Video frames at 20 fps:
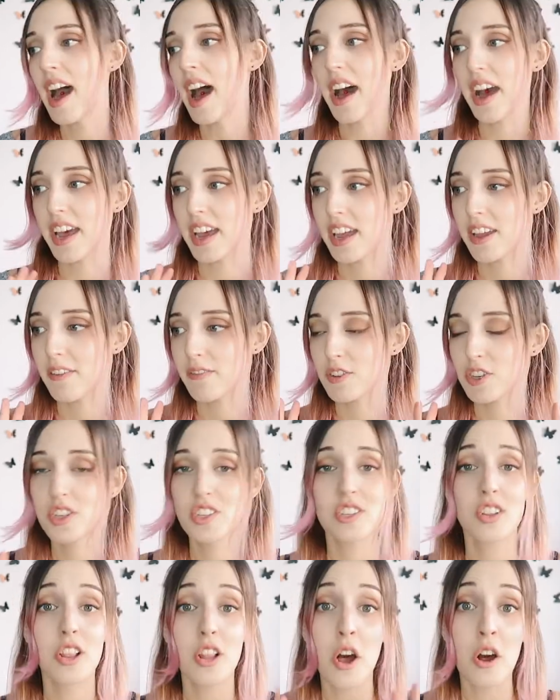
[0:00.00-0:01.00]
I have
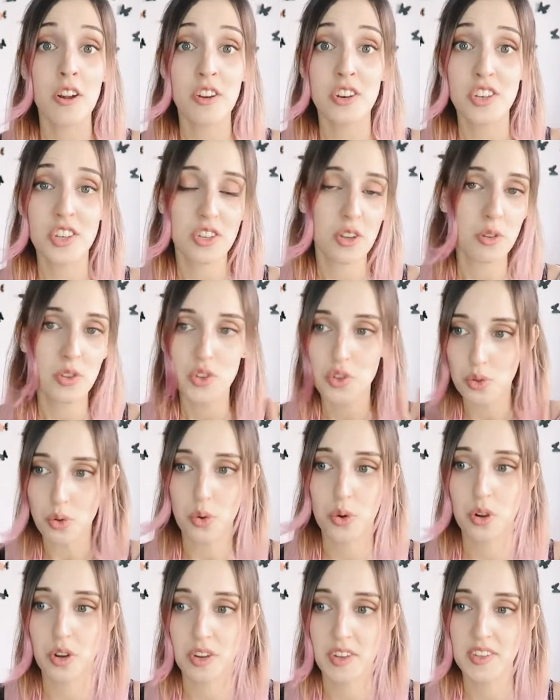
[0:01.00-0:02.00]
just launched those
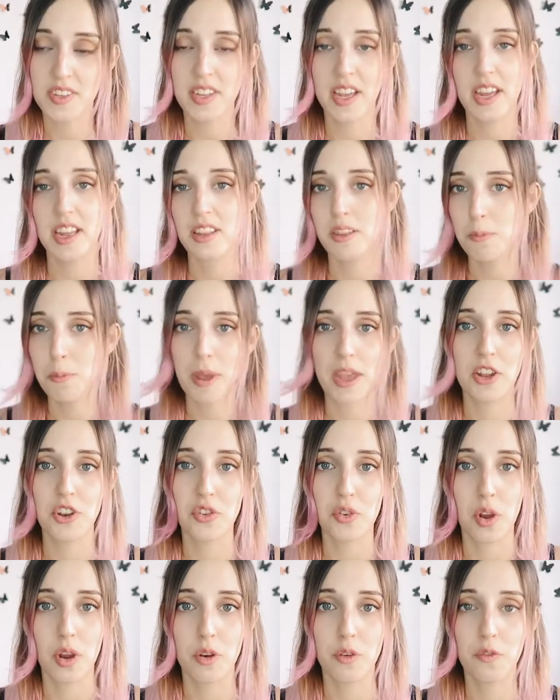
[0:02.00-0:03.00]
stores and the
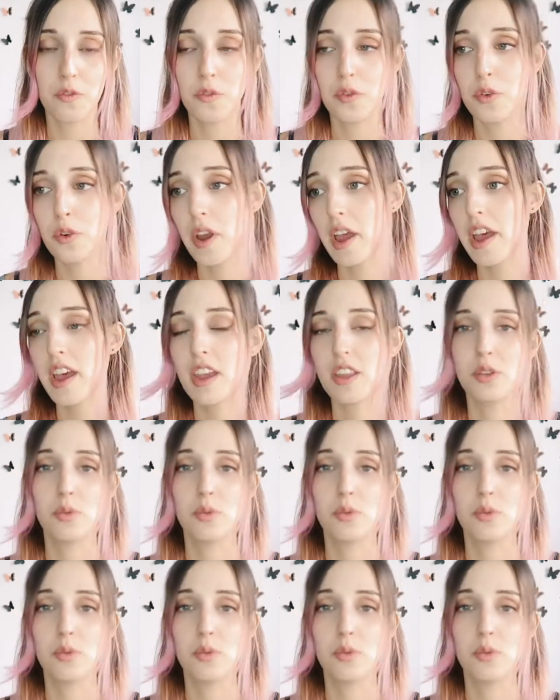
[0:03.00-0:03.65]
Patreon for A,